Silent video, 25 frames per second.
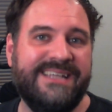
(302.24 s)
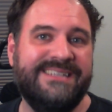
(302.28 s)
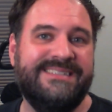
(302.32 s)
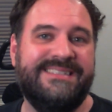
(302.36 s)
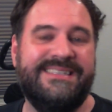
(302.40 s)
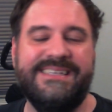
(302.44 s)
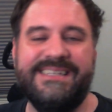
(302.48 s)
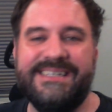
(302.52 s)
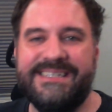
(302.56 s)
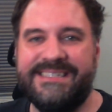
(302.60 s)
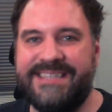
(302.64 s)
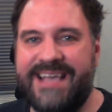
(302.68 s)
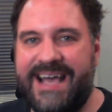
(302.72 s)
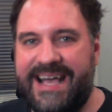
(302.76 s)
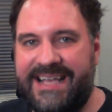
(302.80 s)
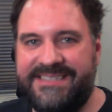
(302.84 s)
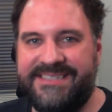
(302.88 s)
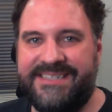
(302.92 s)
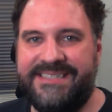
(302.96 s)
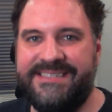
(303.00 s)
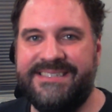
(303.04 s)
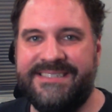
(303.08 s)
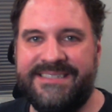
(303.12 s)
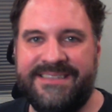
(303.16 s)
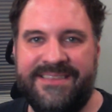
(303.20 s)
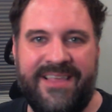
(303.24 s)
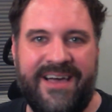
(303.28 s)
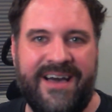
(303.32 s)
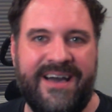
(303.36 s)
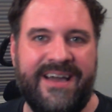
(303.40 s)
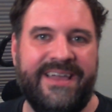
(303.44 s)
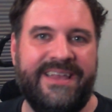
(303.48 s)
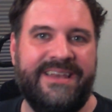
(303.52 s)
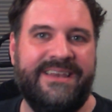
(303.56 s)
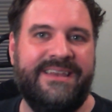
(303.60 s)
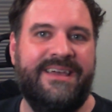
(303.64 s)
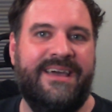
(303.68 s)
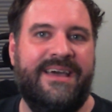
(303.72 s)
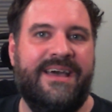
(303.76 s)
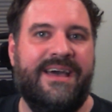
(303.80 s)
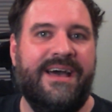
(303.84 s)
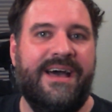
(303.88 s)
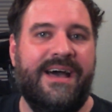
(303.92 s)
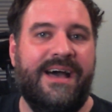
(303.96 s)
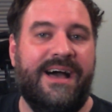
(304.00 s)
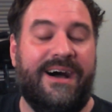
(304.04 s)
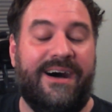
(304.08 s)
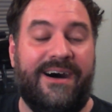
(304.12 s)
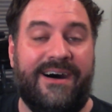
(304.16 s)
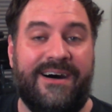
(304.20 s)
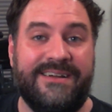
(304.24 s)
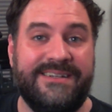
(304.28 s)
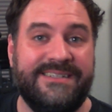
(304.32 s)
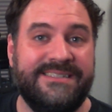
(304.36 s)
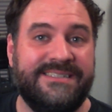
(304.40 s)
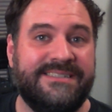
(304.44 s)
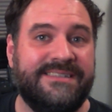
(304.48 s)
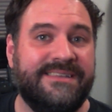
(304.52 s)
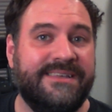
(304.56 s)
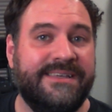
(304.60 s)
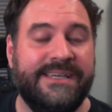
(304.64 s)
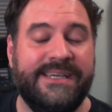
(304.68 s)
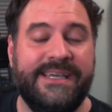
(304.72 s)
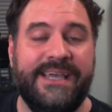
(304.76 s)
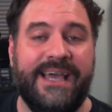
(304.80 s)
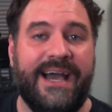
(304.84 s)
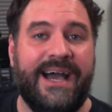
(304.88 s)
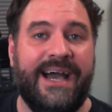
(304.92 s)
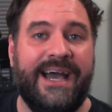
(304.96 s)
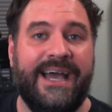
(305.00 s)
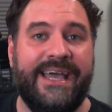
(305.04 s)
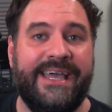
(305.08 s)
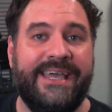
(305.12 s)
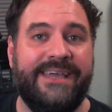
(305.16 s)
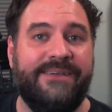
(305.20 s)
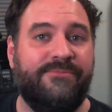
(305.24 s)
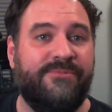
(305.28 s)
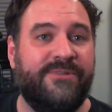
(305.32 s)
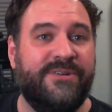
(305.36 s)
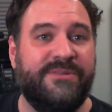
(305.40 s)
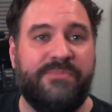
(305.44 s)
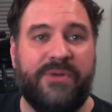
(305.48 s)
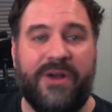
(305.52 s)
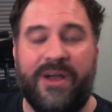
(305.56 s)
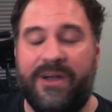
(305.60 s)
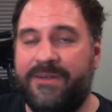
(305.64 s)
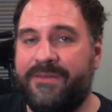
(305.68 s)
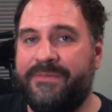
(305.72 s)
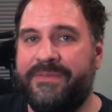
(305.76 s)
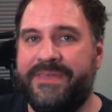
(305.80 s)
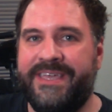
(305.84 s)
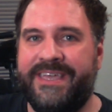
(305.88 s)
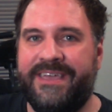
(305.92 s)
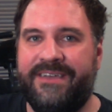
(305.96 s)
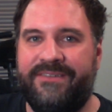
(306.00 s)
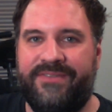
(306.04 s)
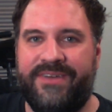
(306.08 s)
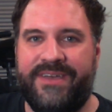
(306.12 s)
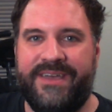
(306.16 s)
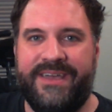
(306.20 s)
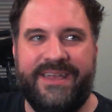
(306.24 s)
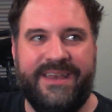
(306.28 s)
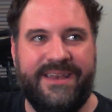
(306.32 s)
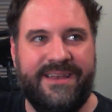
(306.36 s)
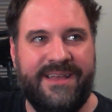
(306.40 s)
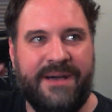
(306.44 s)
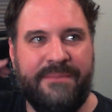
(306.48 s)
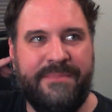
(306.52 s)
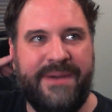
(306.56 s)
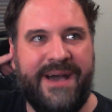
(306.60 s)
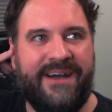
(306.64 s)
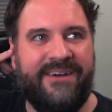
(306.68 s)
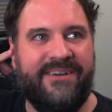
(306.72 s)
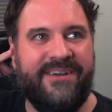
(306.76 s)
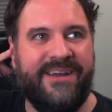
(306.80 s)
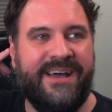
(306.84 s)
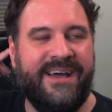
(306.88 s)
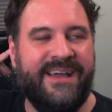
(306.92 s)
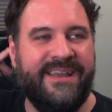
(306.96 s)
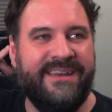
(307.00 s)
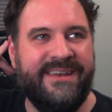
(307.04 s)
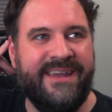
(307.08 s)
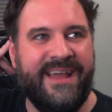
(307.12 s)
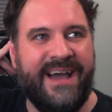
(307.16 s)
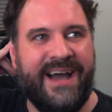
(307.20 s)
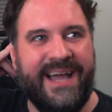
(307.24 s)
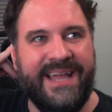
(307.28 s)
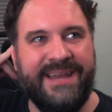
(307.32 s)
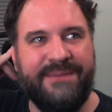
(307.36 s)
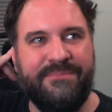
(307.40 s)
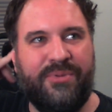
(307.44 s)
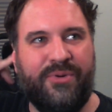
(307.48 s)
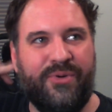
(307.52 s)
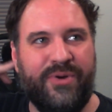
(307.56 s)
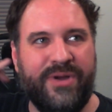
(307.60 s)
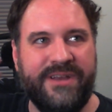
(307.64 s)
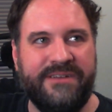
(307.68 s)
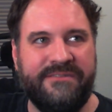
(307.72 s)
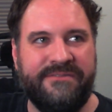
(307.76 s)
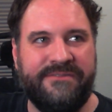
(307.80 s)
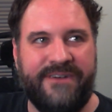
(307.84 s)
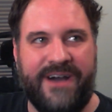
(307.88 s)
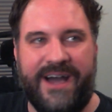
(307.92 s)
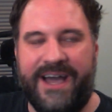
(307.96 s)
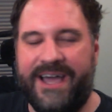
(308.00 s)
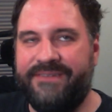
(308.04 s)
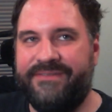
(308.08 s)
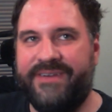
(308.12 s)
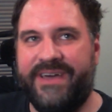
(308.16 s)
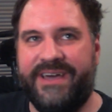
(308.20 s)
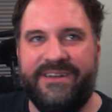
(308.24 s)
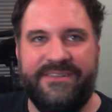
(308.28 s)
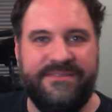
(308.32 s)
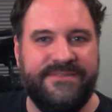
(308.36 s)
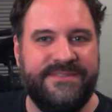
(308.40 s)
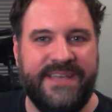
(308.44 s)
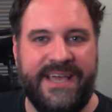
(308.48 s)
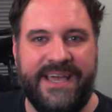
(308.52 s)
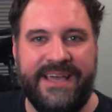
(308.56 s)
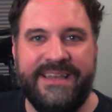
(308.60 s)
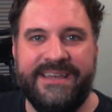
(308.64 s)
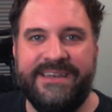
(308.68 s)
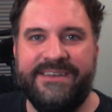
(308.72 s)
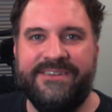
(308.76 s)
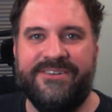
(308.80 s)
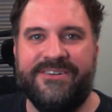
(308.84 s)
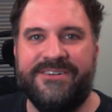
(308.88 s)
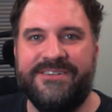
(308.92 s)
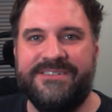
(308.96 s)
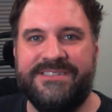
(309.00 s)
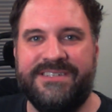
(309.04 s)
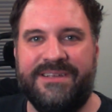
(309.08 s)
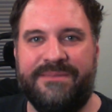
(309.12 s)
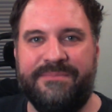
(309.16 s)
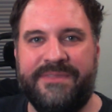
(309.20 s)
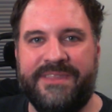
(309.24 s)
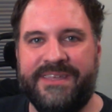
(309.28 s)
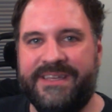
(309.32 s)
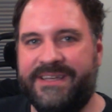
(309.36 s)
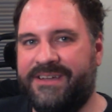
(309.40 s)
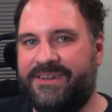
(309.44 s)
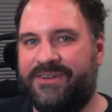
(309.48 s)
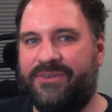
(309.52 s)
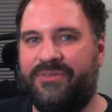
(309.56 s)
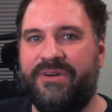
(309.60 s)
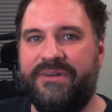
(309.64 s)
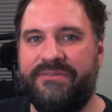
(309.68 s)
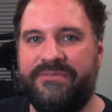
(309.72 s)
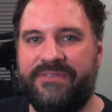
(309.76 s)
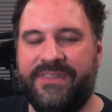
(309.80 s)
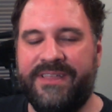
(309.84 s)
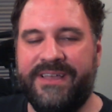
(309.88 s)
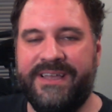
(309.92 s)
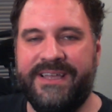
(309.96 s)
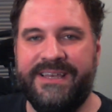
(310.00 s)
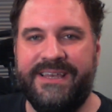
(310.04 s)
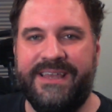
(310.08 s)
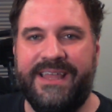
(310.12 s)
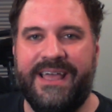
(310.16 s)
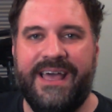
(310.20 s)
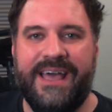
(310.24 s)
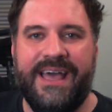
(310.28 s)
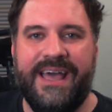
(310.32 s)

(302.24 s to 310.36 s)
as the Assassins line. Honestly, I would probably give it about a 9.5 out of 10 or something equivalent.